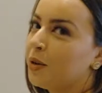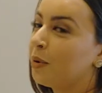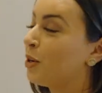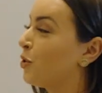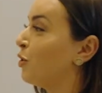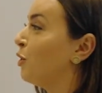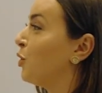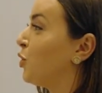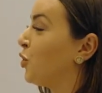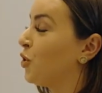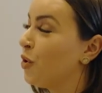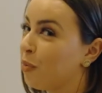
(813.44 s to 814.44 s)
So I'm gonna show you a
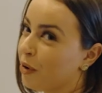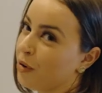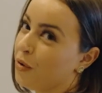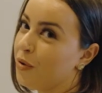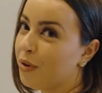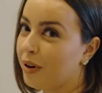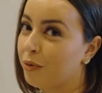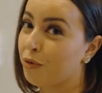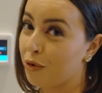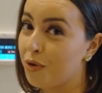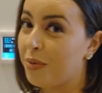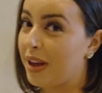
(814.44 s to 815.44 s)
super cool
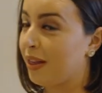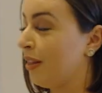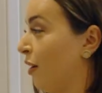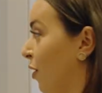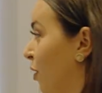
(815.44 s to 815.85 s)
room in the